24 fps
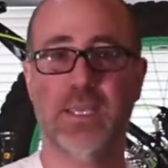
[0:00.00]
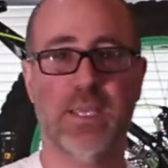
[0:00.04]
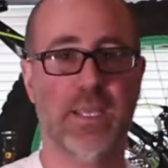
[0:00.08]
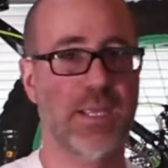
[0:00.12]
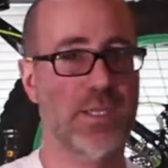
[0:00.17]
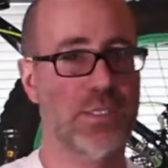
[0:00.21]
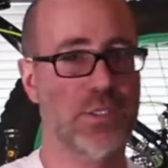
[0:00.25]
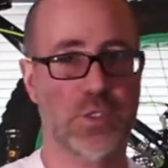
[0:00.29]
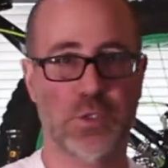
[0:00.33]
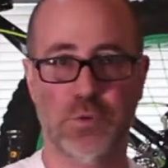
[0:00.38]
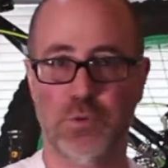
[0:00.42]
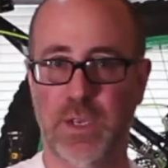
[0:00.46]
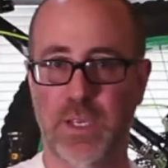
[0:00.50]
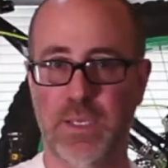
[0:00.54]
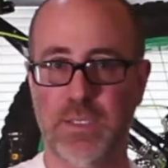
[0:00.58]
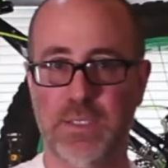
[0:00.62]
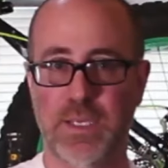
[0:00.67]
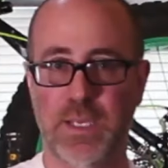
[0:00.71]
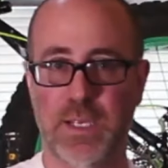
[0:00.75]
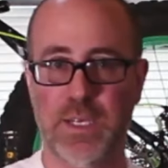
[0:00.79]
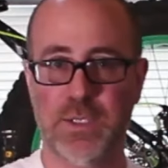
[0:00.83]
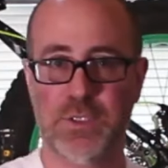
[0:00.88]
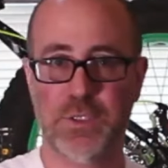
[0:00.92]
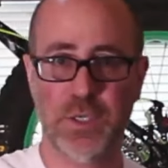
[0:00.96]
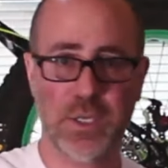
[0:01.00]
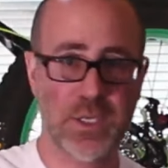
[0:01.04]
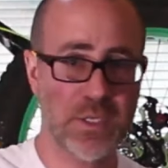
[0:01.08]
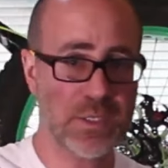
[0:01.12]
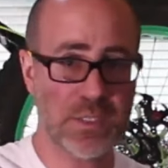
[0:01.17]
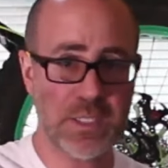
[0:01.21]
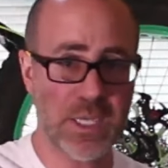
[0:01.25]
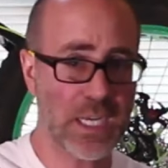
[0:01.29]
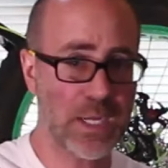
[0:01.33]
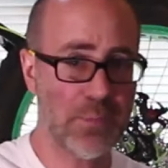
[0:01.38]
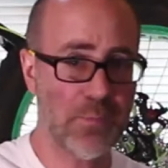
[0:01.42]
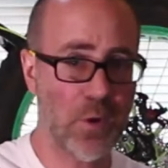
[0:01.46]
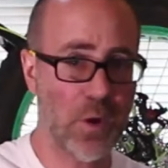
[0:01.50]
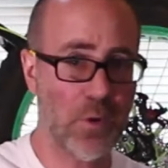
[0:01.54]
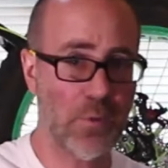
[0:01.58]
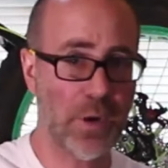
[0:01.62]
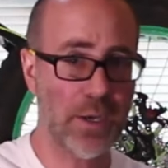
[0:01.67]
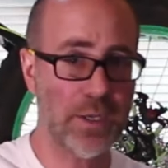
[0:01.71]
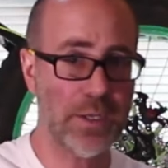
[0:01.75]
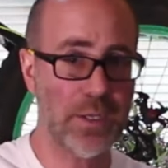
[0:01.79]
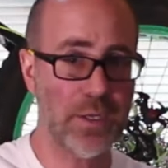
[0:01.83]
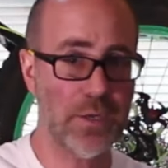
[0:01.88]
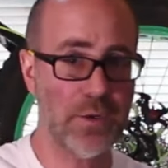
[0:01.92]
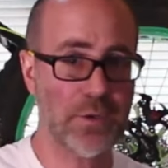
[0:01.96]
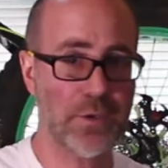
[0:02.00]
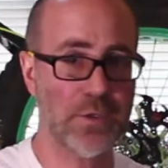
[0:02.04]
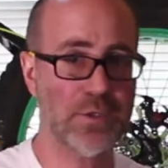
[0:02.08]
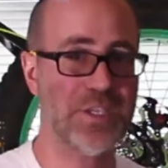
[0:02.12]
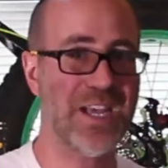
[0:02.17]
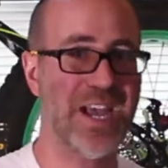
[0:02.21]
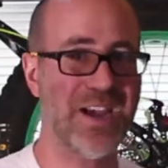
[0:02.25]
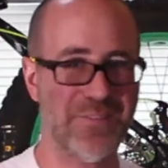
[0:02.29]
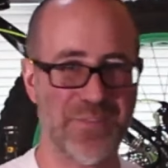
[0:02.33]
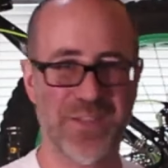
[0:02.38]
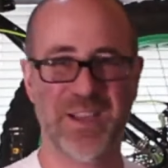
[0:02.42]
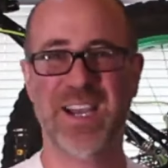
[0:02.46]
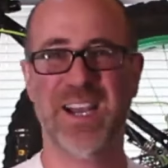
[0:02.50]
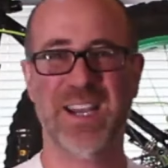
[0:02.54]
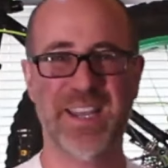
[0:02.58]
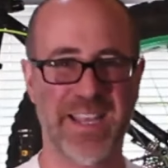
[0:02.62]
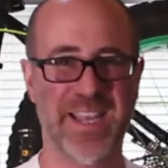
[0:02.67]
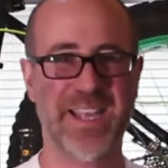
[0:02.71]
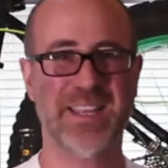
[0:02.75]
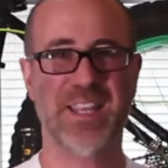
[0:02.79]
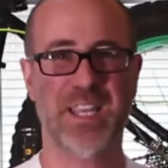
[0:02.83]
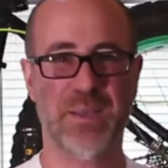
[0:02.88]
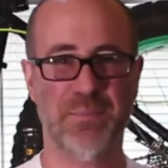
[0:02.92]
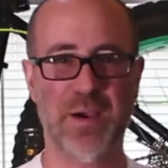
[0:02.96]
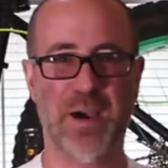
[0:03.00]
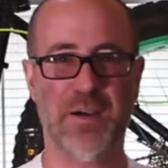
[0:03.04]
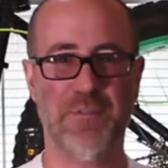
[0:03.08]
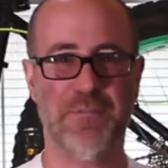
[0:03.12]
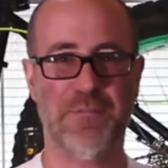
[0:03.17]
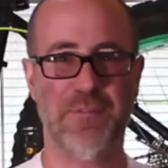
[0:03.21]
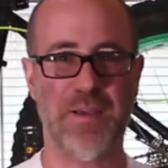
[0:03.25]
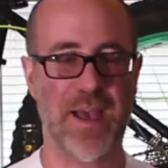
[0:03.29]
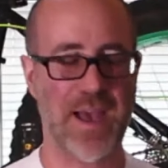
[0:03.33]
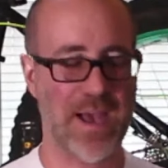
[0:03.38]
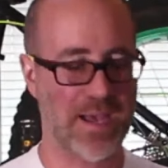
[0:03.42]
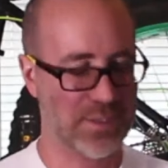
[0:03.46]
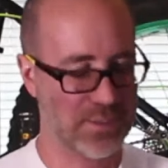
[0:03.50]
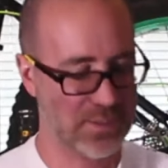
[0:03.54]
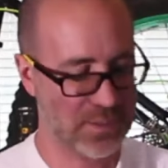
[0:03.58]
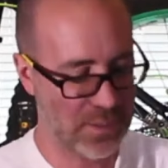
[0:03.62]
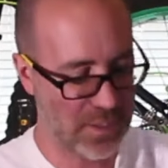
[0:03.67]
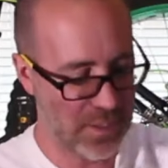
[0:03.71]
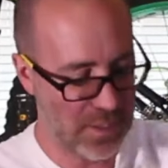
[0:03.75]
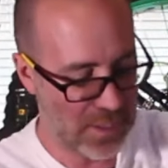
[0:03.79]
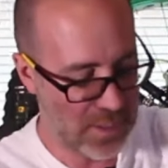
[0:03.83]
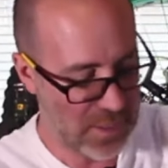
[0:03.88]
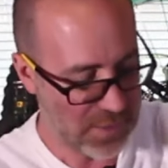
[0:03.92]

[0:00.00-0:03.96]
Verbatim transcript: tickets, train tickets, you can stick them all right here because you have to kind of get them out fast.